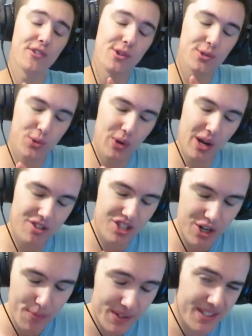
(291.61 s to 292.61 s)
if you're new to our channel.
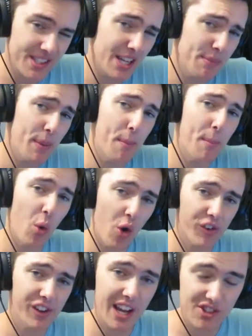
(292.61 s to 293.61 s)
channel because there's going to be more
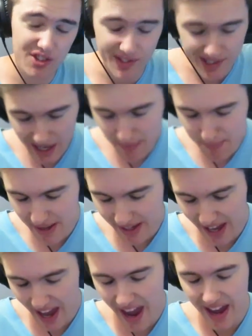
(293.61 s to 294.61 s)
reactions coming,
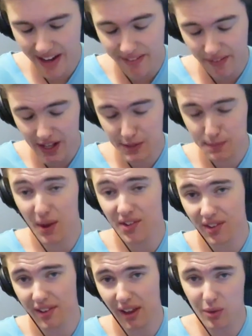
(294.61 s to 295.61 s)
and that's
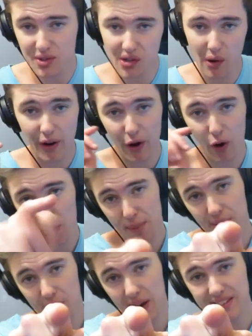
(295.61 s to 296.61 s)
basically all. So I hope
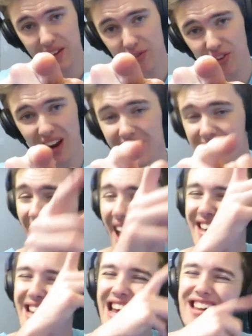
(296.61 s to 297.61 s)
you guys have a great
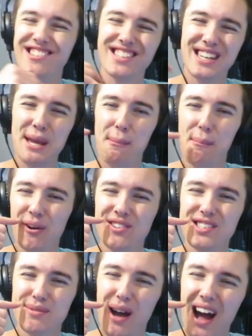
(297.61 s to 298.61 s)
day and just keep on
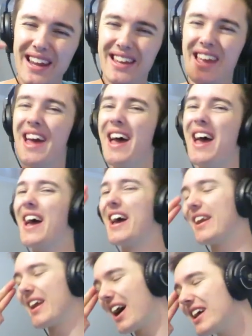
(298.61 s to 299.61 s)
smiling,
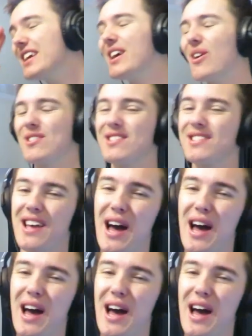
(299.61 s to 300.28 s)
and adios